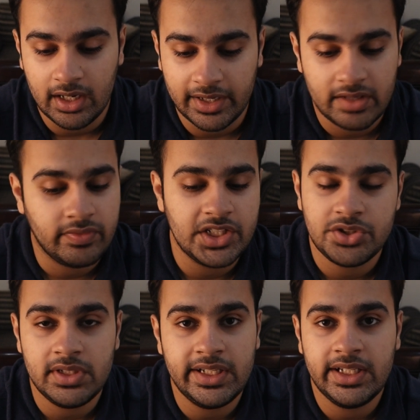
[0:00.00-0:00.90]

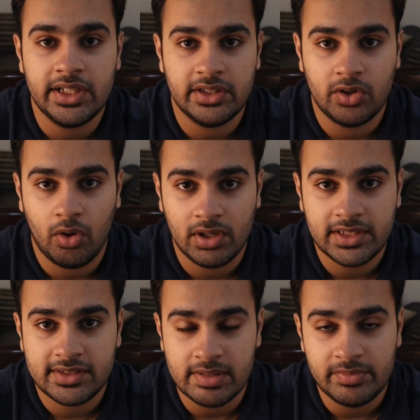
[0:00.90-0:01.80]
eventually all
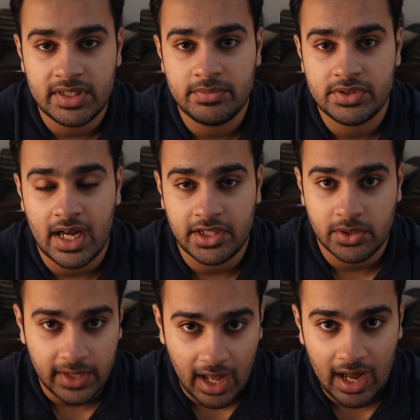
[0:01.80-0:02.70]
the symptoms that
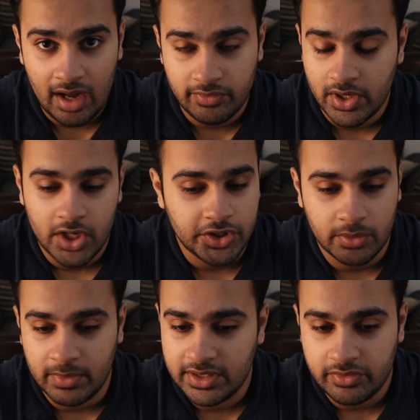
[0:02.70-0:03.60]
you'll have,
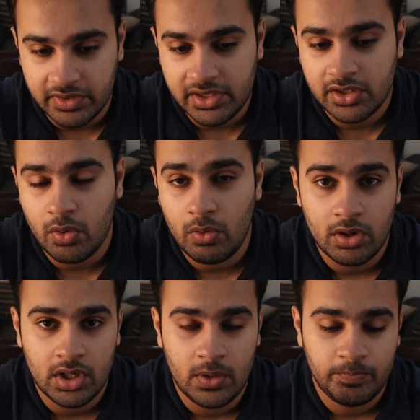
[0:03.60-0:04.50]
your mother will
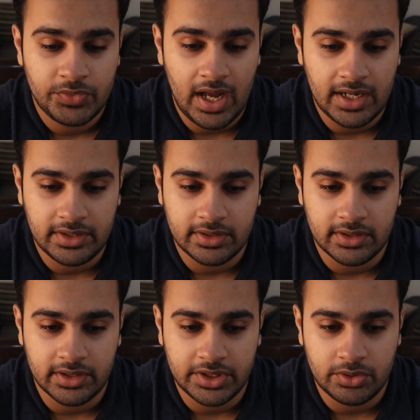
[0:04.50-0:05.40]
know, and
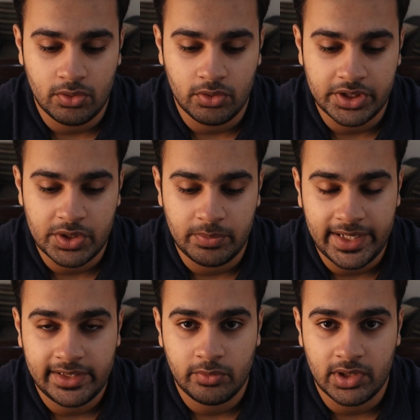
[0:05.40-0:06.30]
you
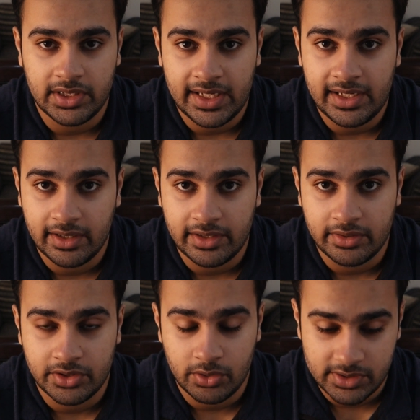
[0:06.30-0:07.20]
might want to tell
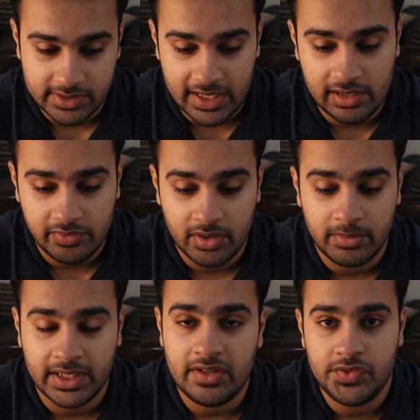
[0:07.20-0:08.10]
her yourself.
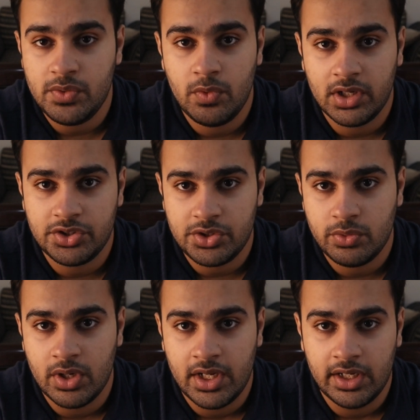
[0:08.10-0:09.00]
But if she wants
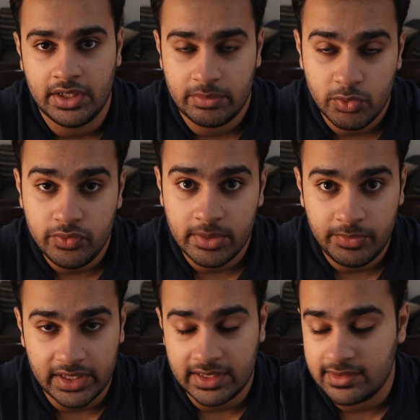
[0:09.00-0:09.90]
to remove the
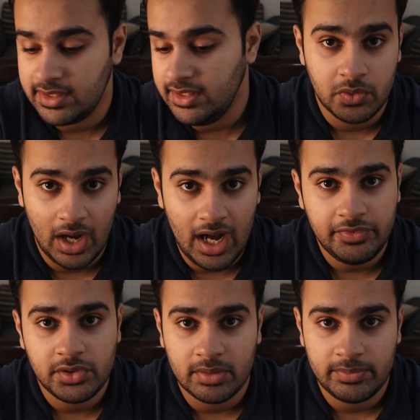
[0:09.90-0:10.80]
pregnancy, you
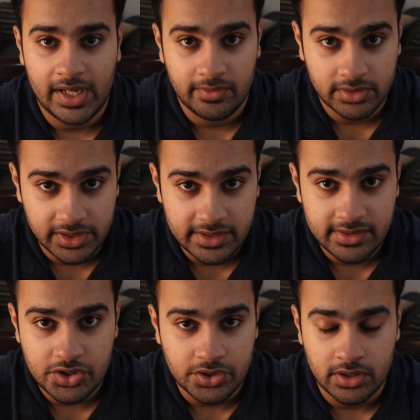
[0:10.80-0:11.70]
have to comply her
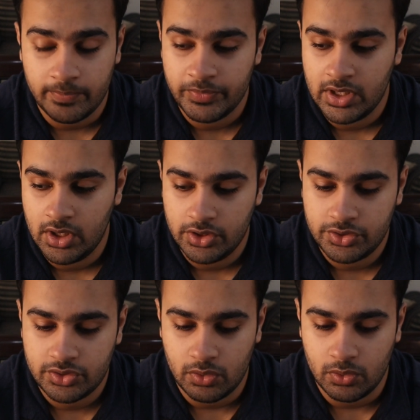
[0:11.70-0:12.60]
decision.
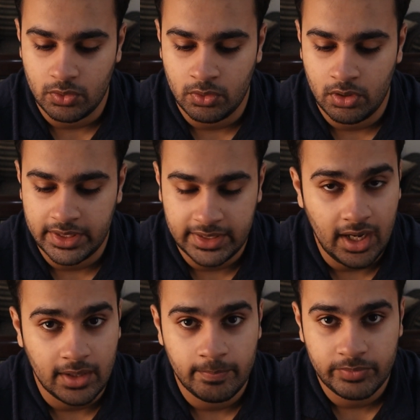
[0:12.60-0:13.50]
So
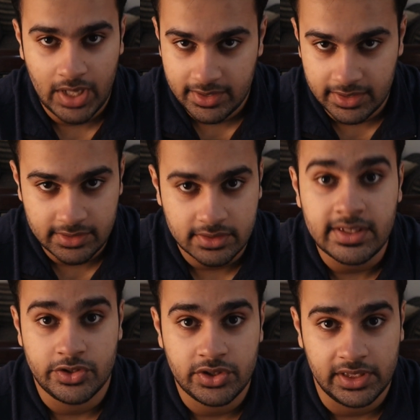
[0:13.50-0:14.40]
yeah, that is
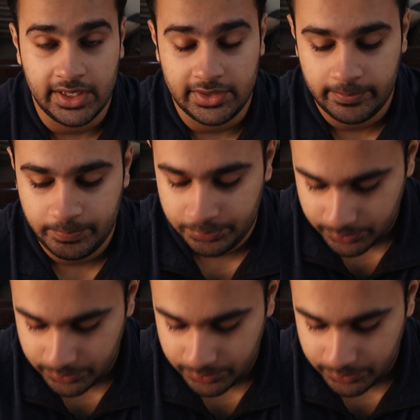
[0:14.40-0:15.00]
essentially it.